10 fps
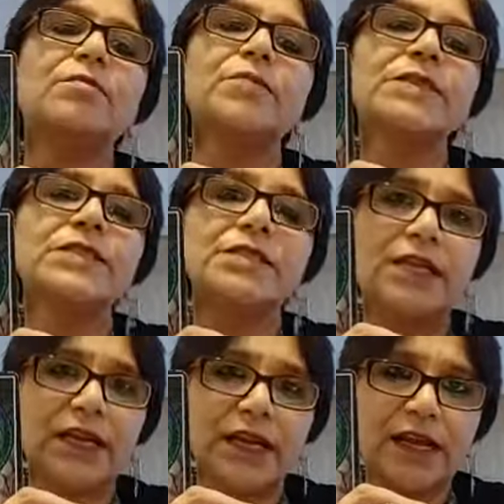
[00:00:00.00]

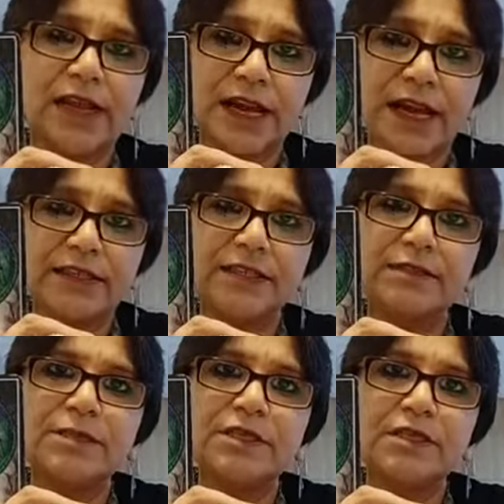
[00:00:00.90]
personal
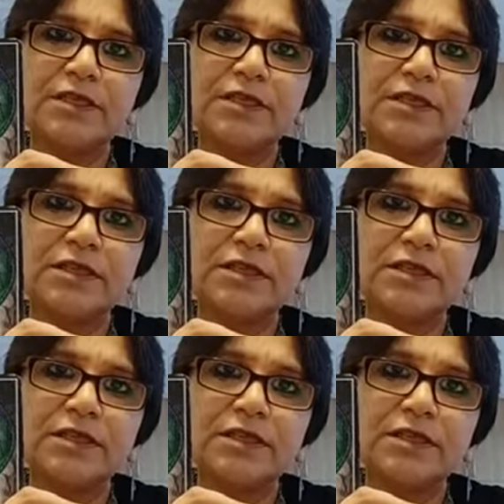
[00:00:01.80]
enhancement,